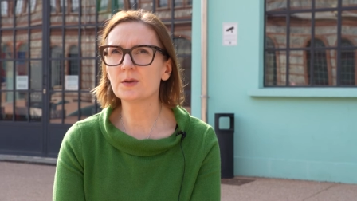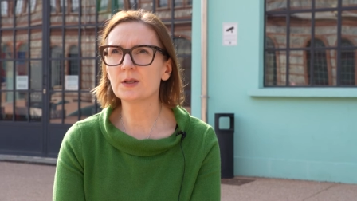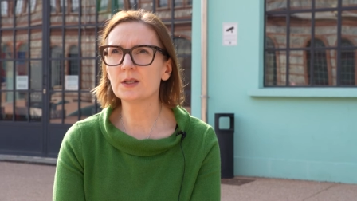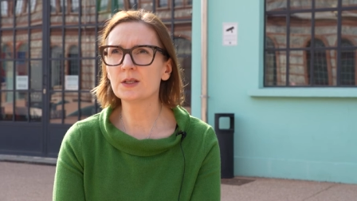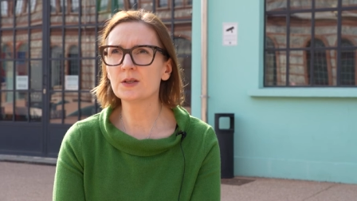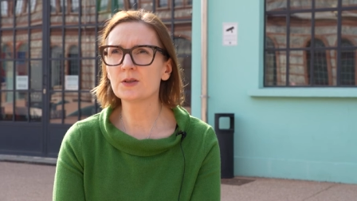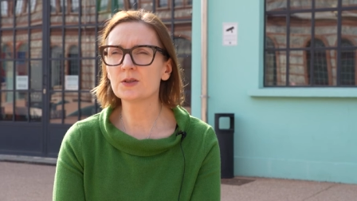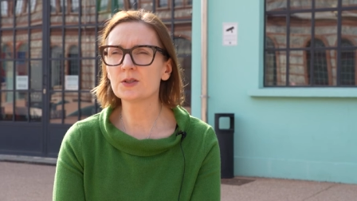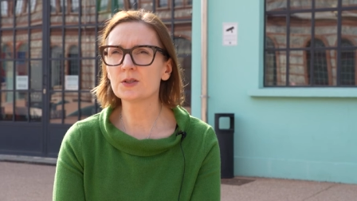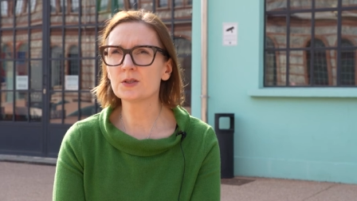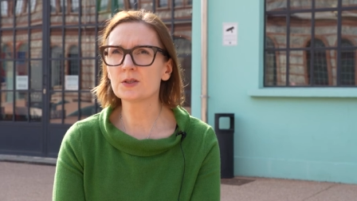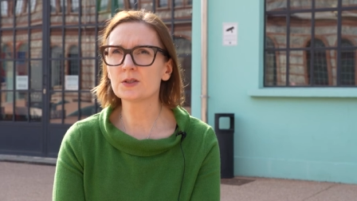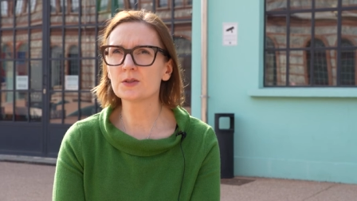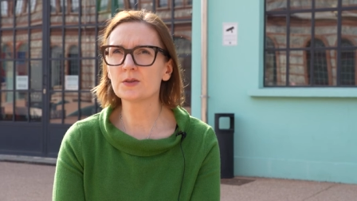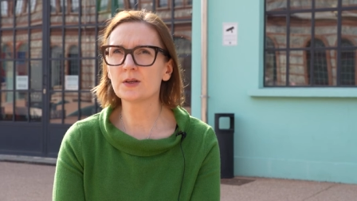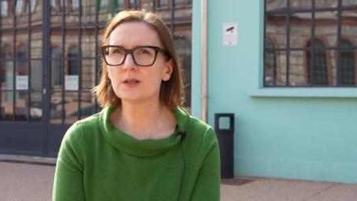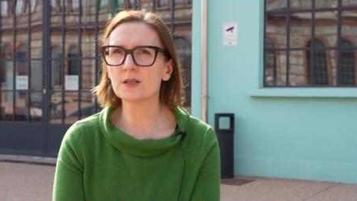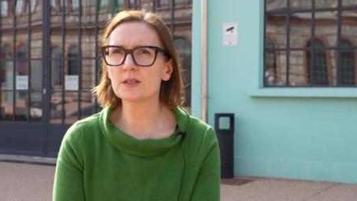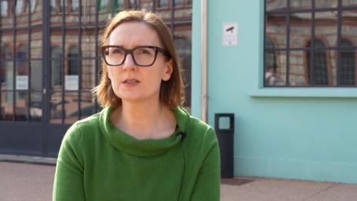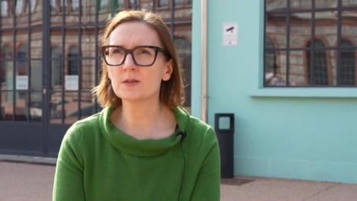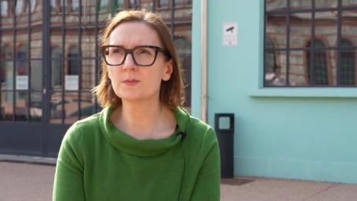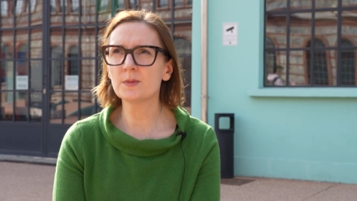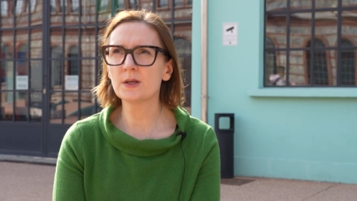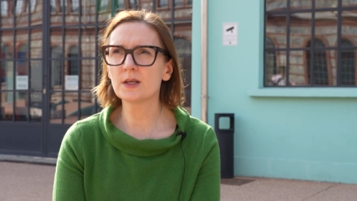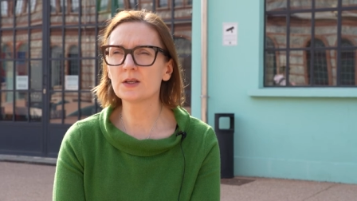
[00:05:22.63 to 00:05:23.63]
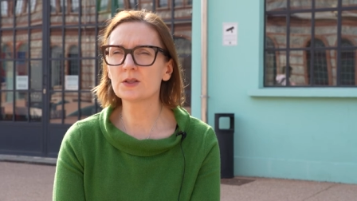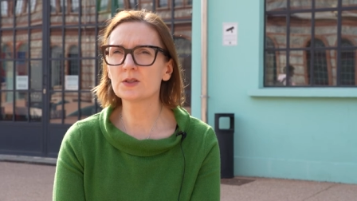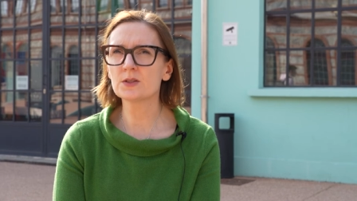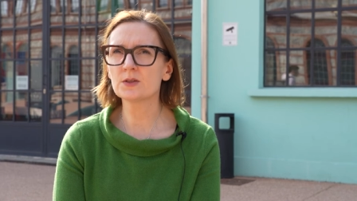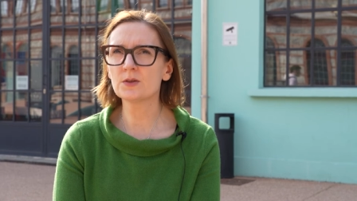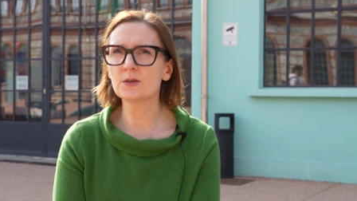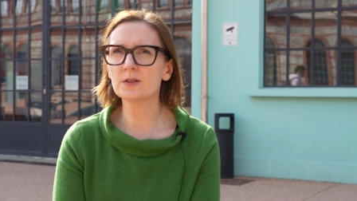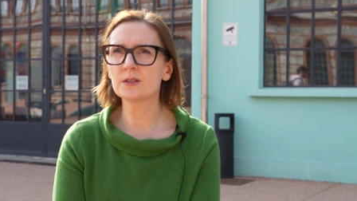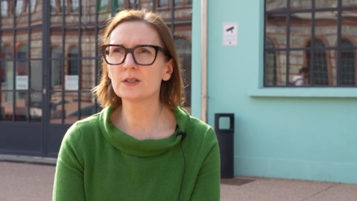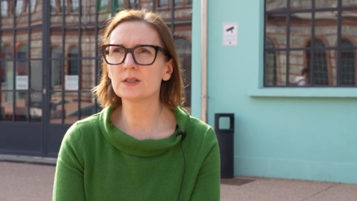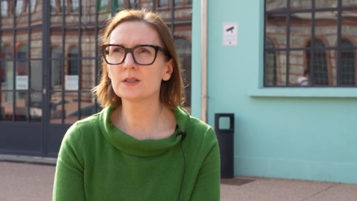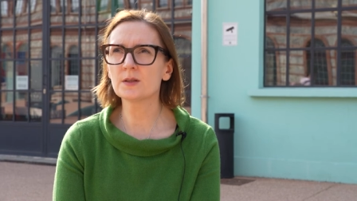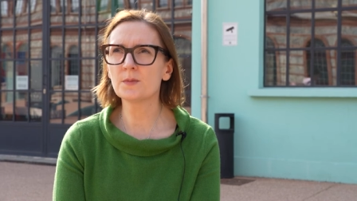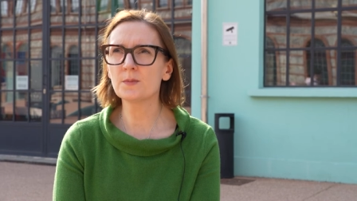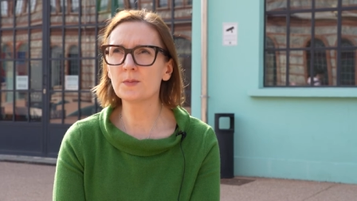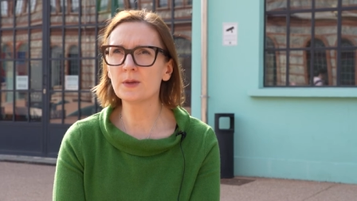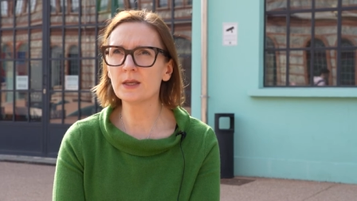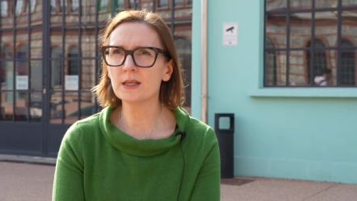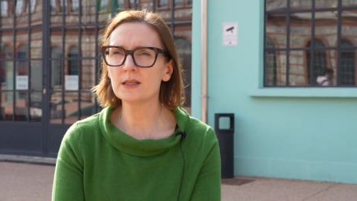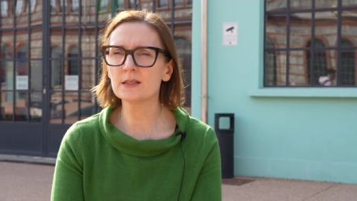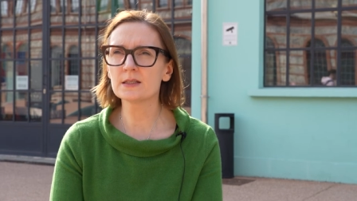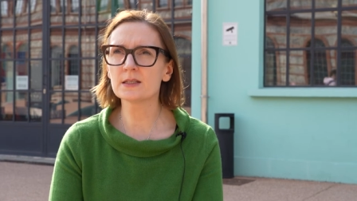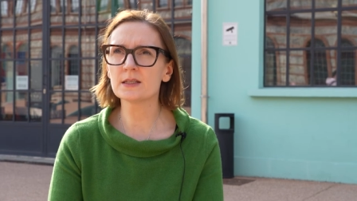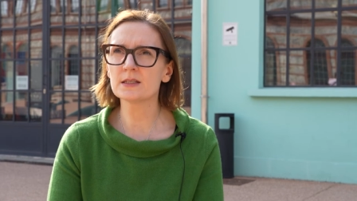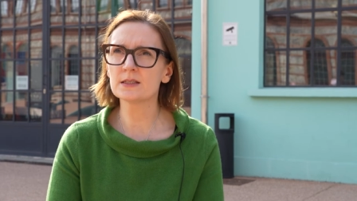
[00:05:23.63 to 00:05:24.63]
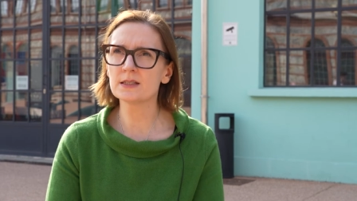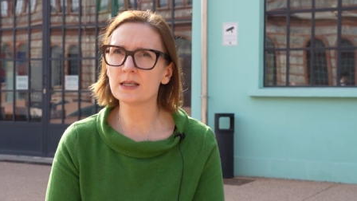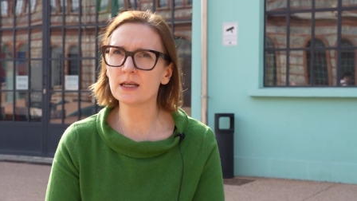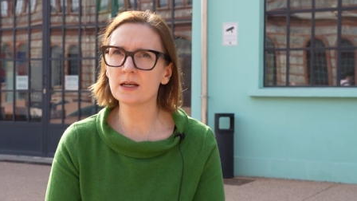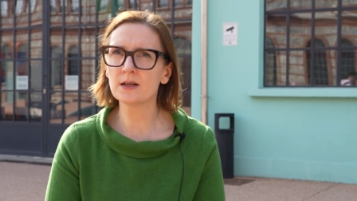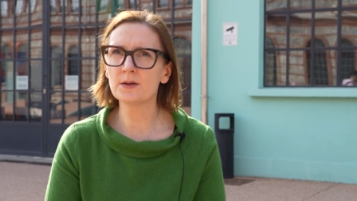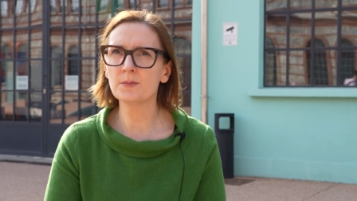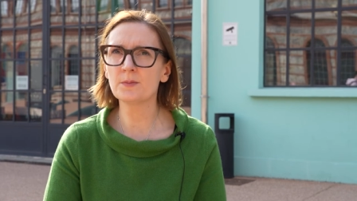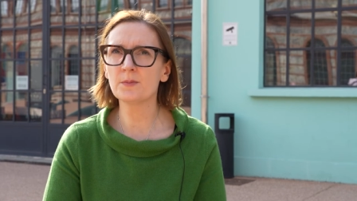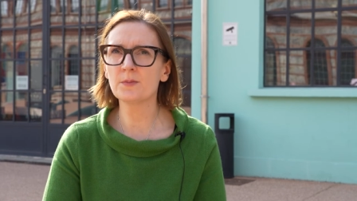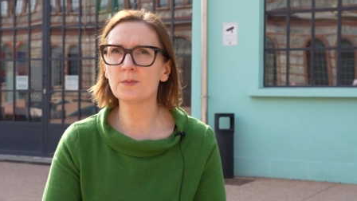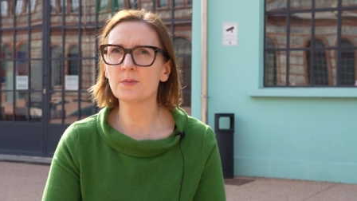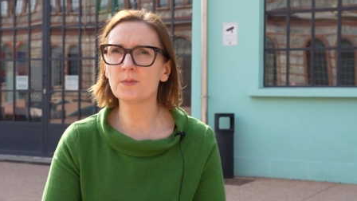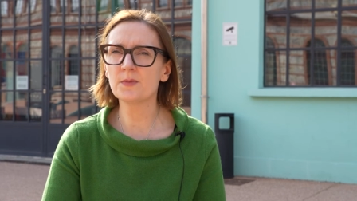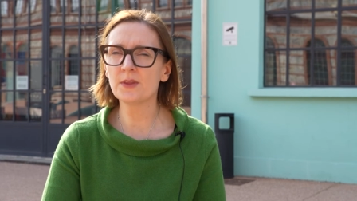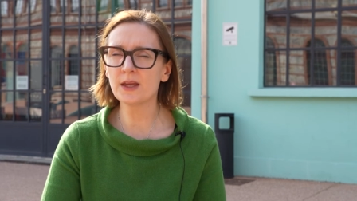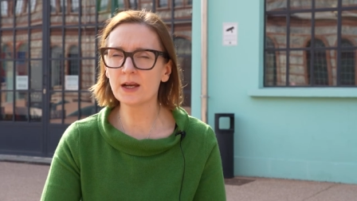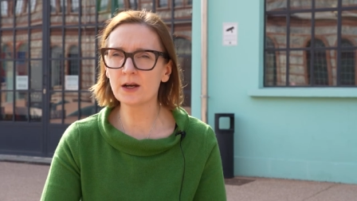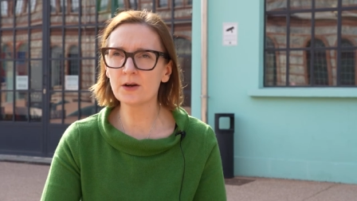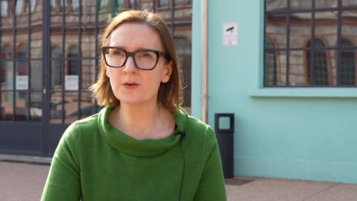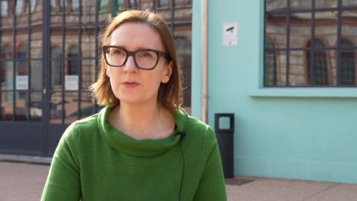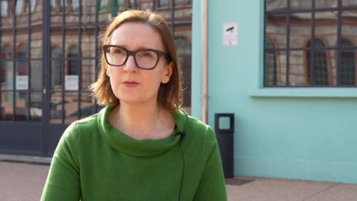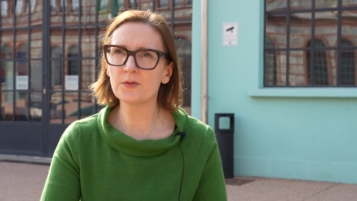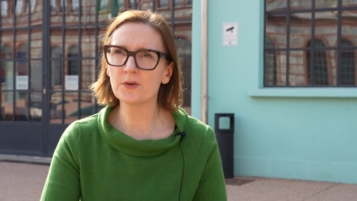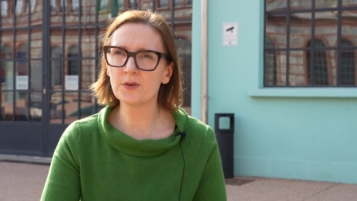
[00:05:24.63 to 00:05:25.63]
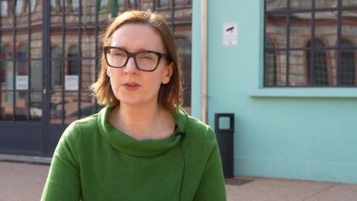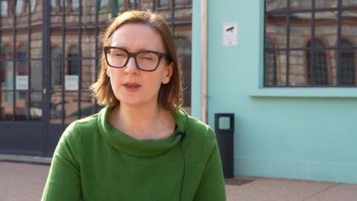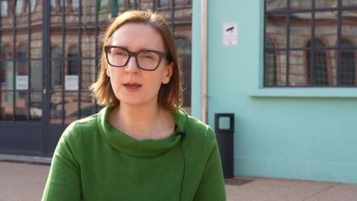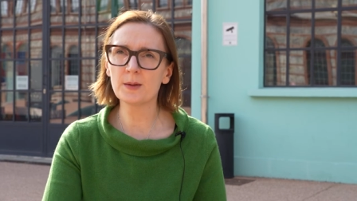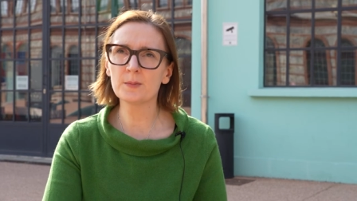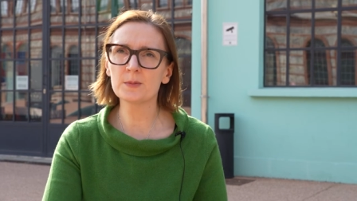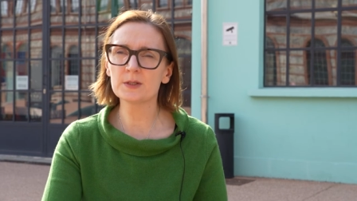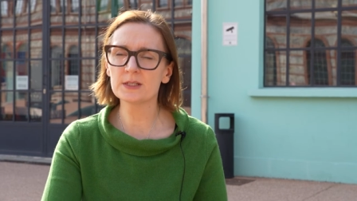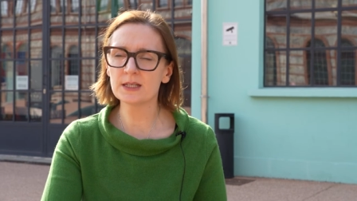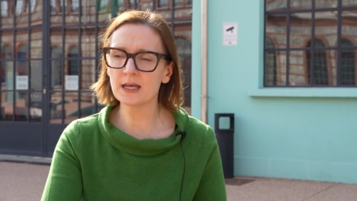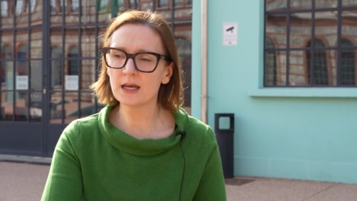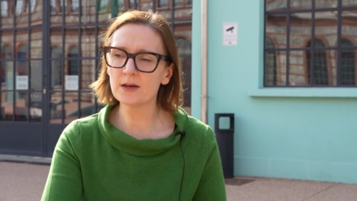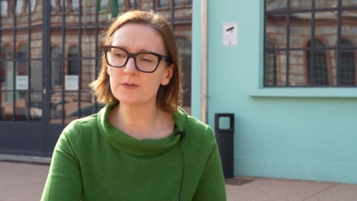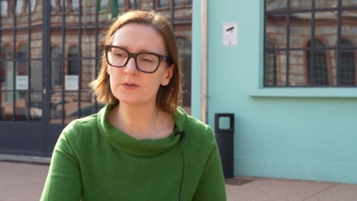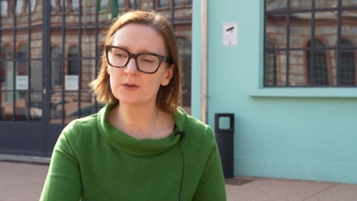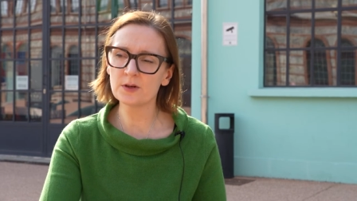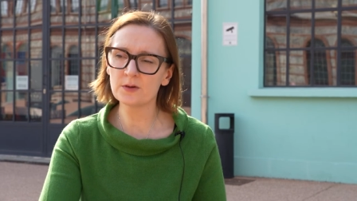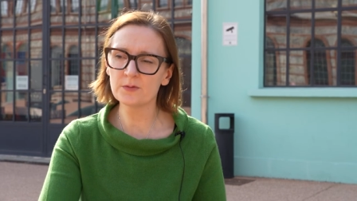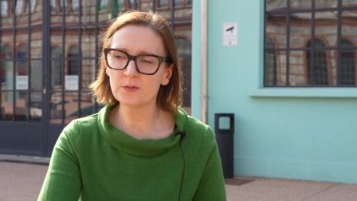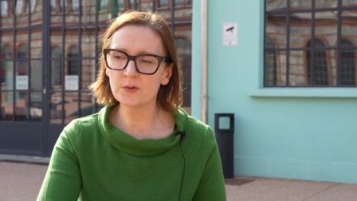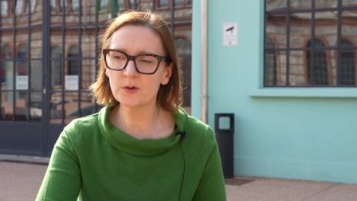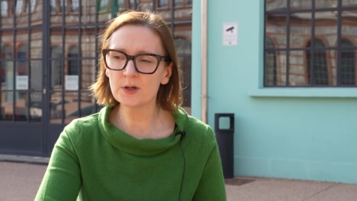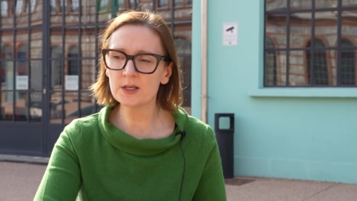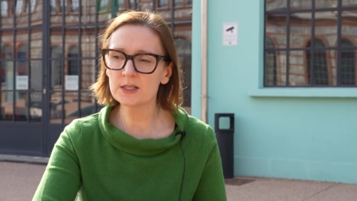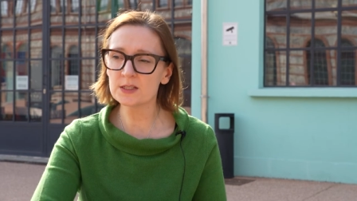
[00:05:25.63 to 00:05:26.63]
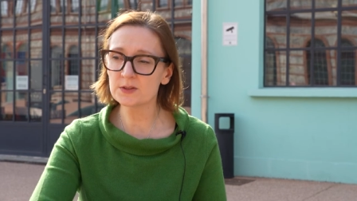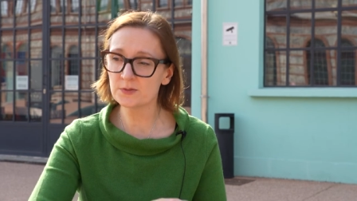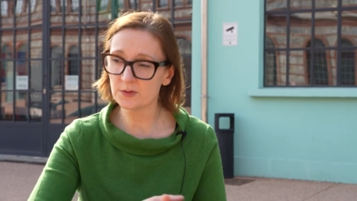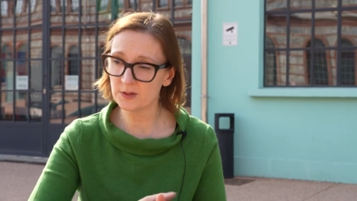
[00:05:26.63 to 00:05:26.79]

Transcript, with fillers: and you're just trying to make sure that the means is there for them to have their voice,